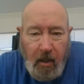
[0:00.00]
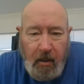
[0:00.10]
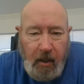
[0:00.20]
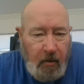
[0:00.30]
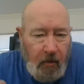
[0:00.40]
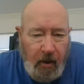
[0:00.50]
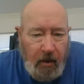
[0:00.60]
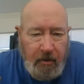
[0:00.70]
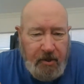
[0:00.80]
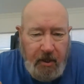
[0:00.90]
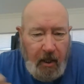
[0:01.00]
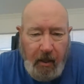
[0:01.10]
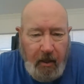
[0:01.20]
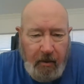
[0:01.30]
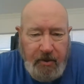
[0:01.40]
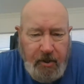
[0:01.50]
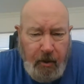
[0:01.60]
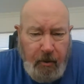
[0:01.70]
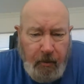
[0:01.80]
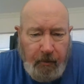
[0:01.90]
Neither one of those scenarios are
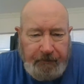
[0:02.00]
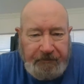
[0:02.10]
true.